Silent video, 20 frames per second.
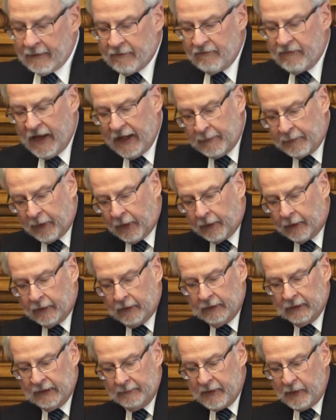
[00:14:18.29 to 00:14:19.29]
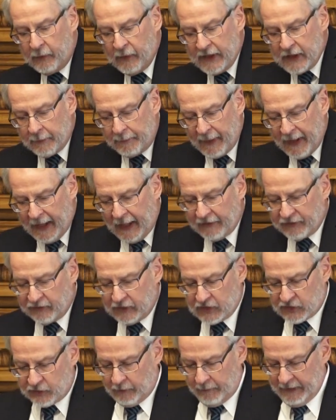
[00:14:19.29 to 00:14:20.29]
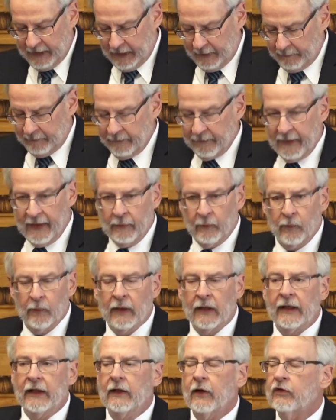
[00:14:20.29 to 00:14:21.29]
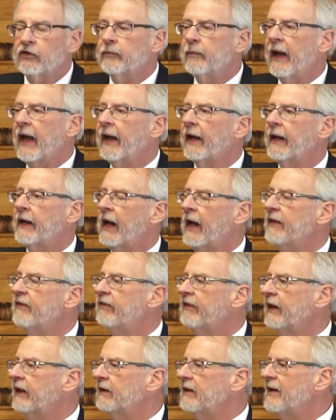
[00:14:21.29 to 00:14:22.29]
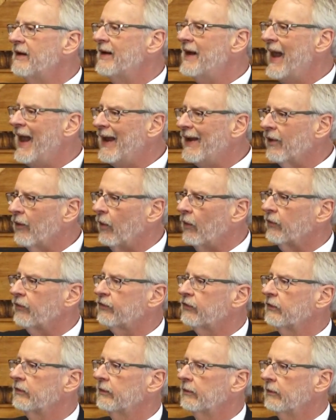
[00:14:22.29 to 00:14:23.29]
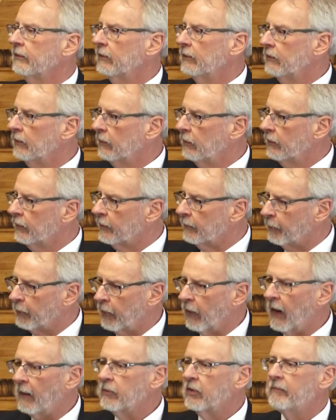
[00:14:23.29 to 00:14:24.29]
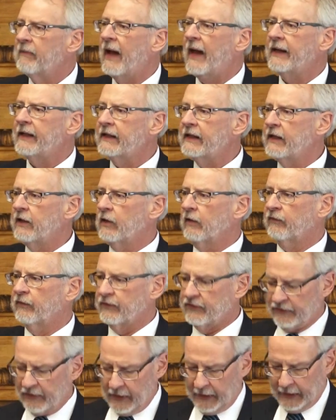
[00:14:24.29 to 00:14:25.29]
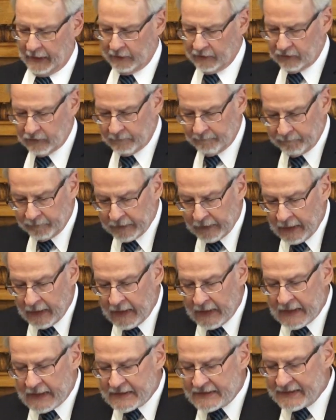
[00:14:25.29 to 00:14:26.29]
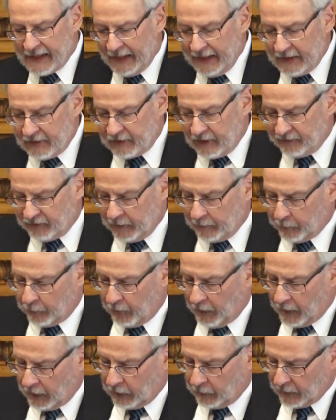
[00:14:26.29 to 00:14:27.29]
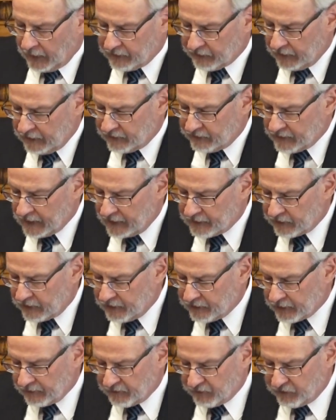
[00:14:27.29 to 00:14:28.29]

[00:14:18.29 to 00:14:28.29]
Weber, let me read a passage from him that really goes back and I think nails the problematic here for science. Scientific progress, he says, is a